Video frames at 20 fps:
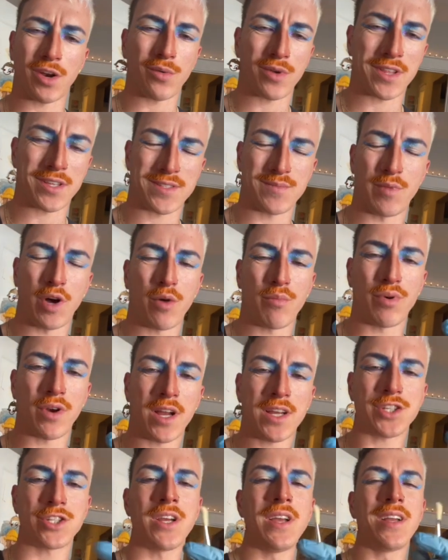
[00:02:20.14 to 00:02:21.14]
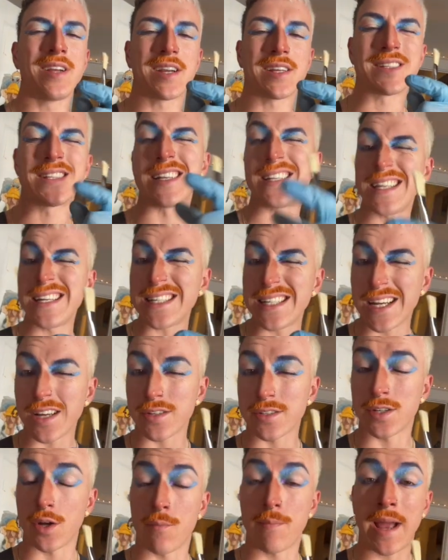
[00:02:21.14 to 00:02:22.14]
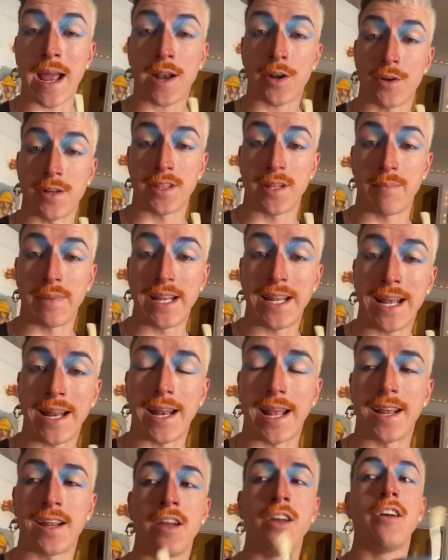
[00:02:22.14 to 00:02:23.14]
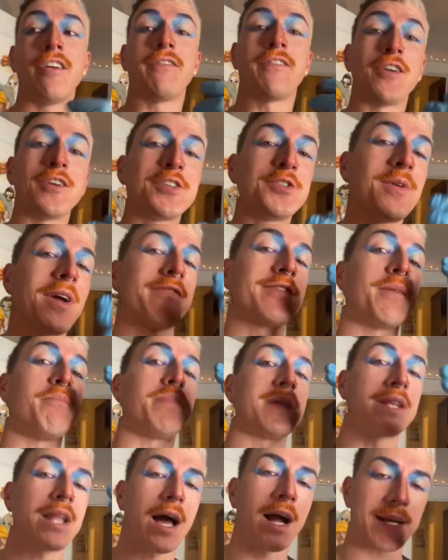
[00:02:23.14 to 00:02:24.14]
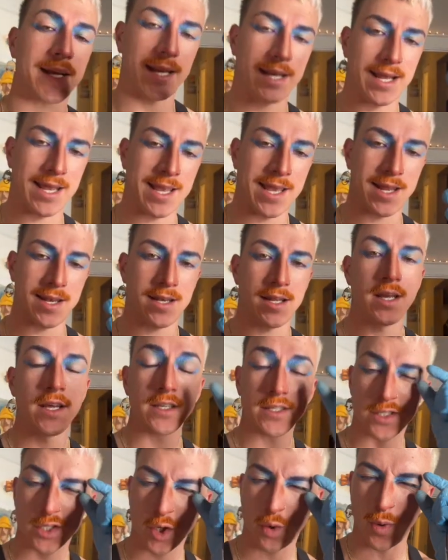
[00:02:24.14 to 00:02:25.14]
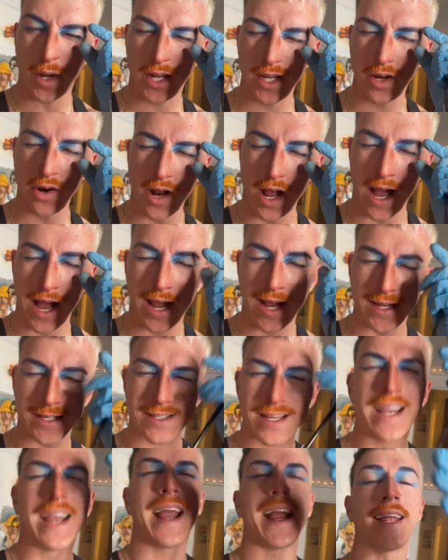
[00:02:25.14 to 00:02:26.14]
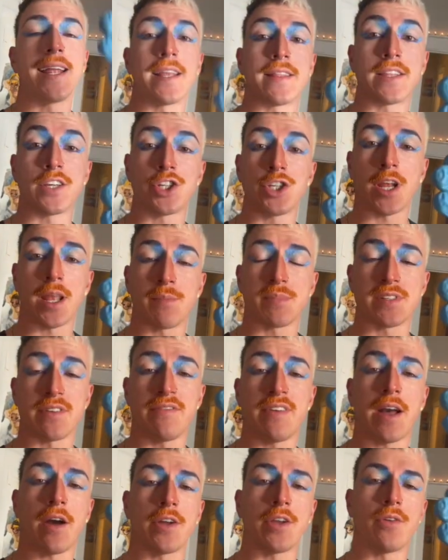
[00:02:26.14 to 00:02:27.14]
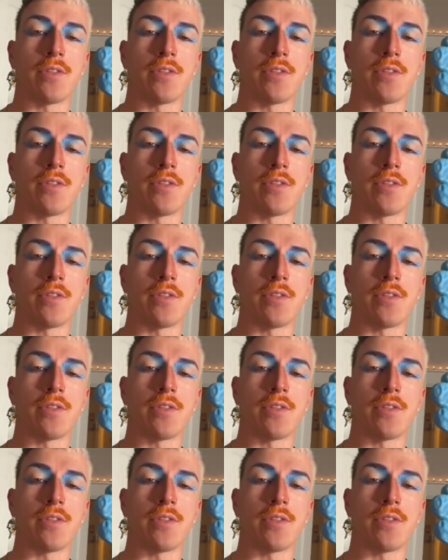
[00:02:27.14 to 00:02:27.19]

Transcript: with a small brush because the details don't matter in the beginning. First, you have to block it in. Squint your eyes and get the shapes of value